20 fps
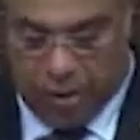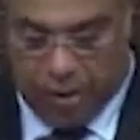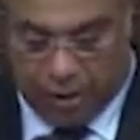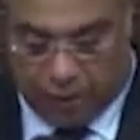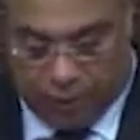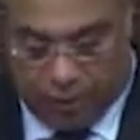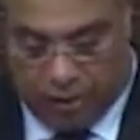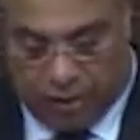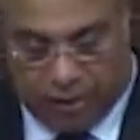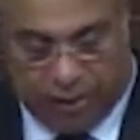
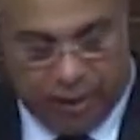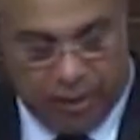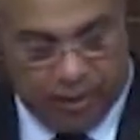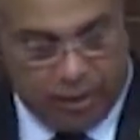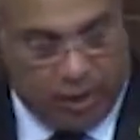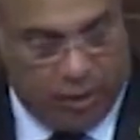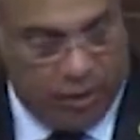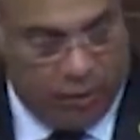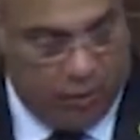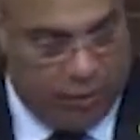Three things
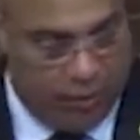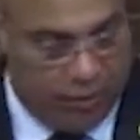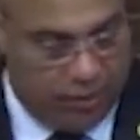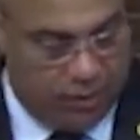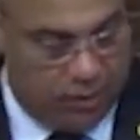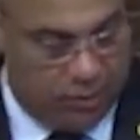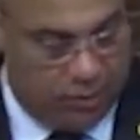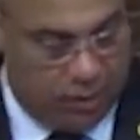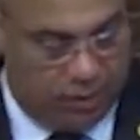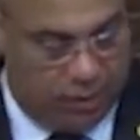I hope that
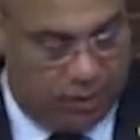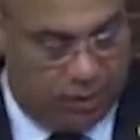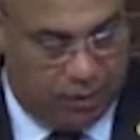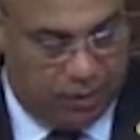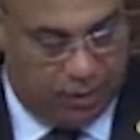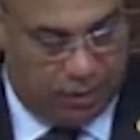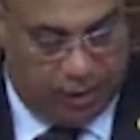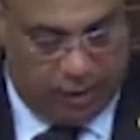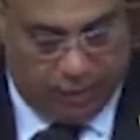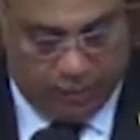this message
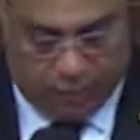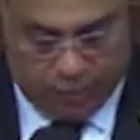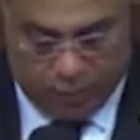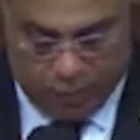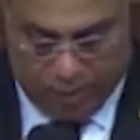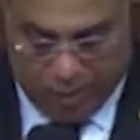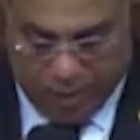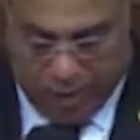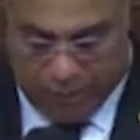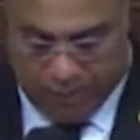is able to
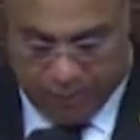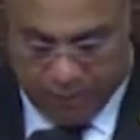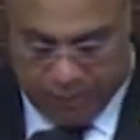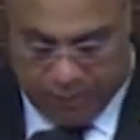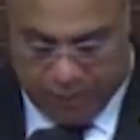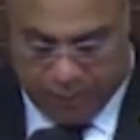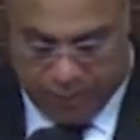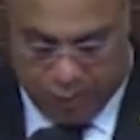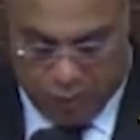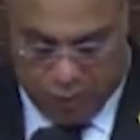accomplish
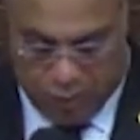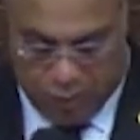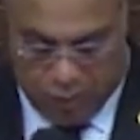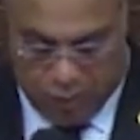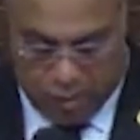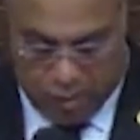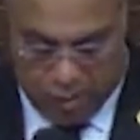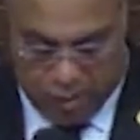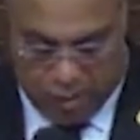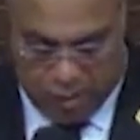this
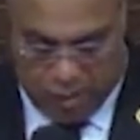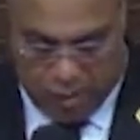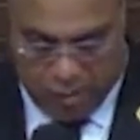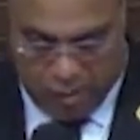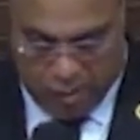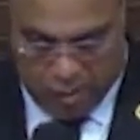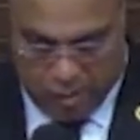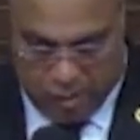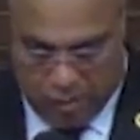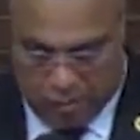morning,
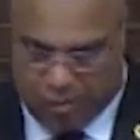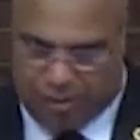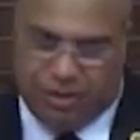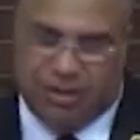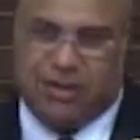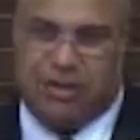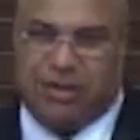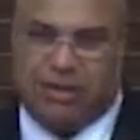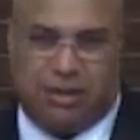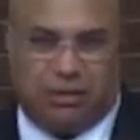but
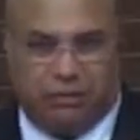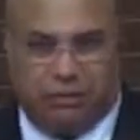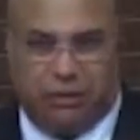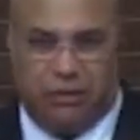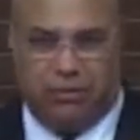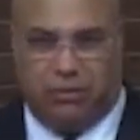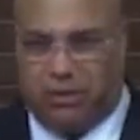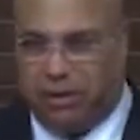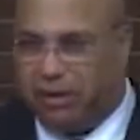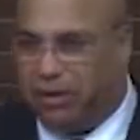there's just a
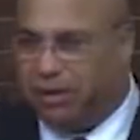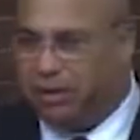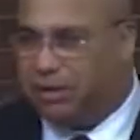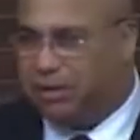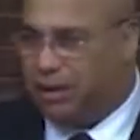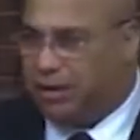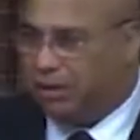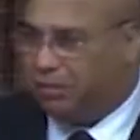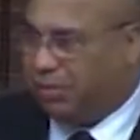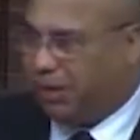few things
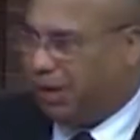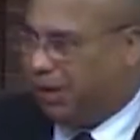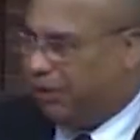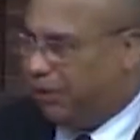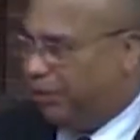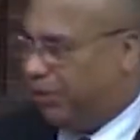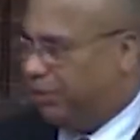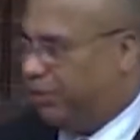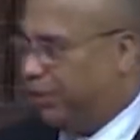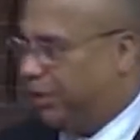that are
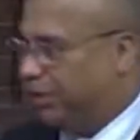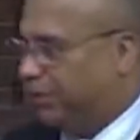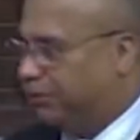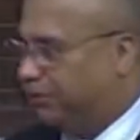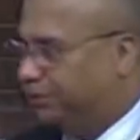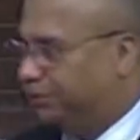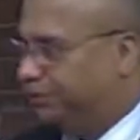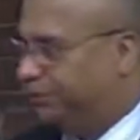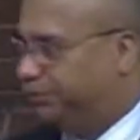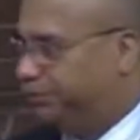bothering
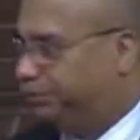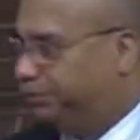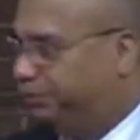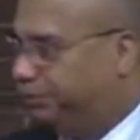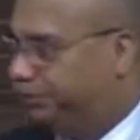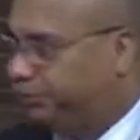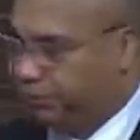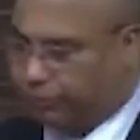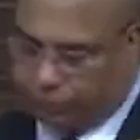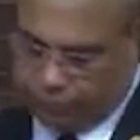
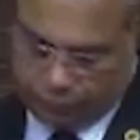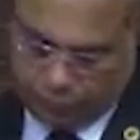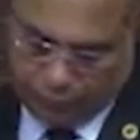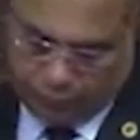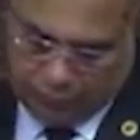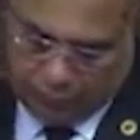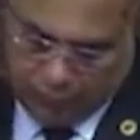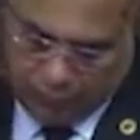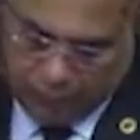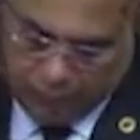
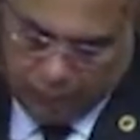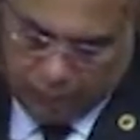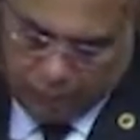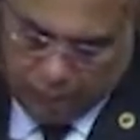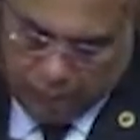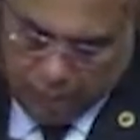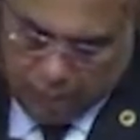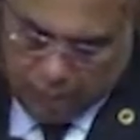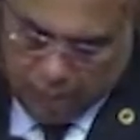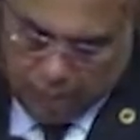me.
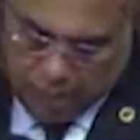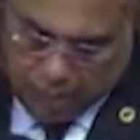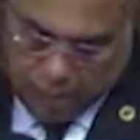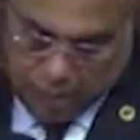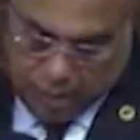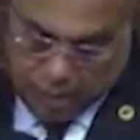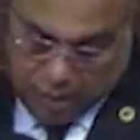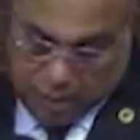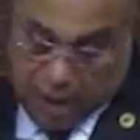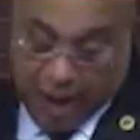
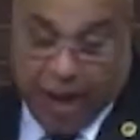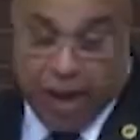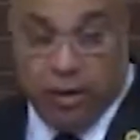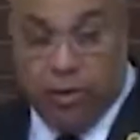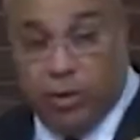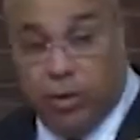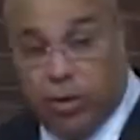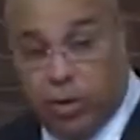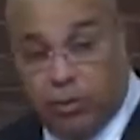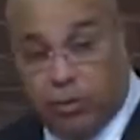I
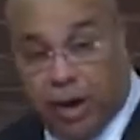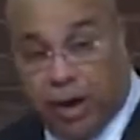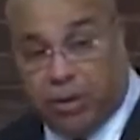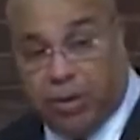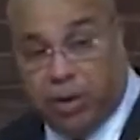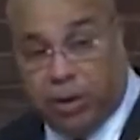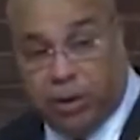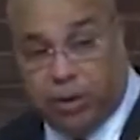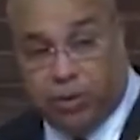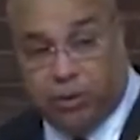don't know
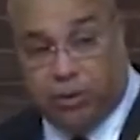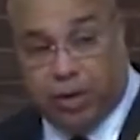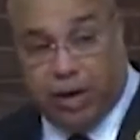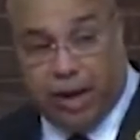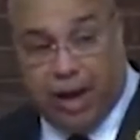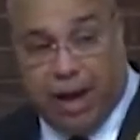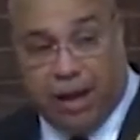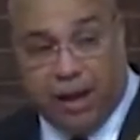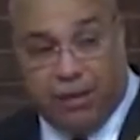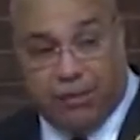about you, but
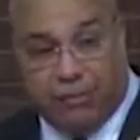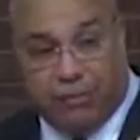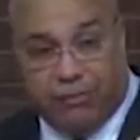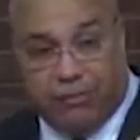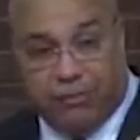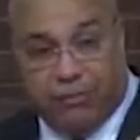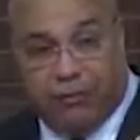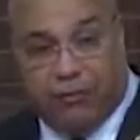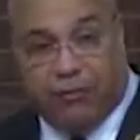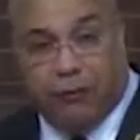I
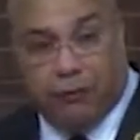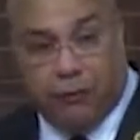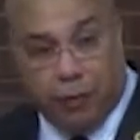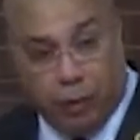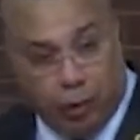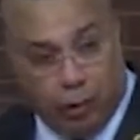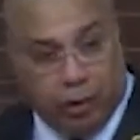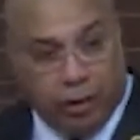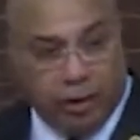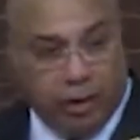am
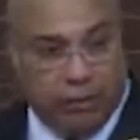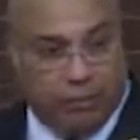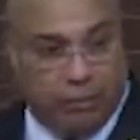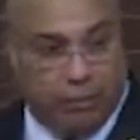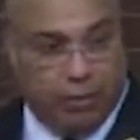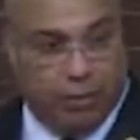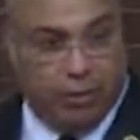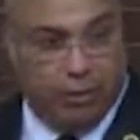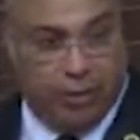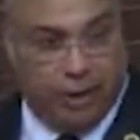fully
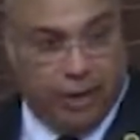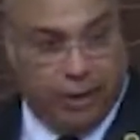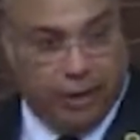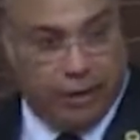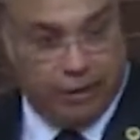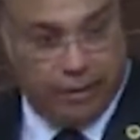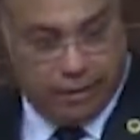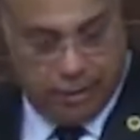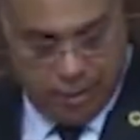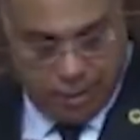
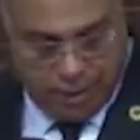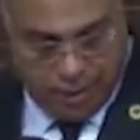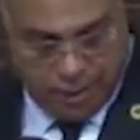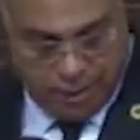perplexed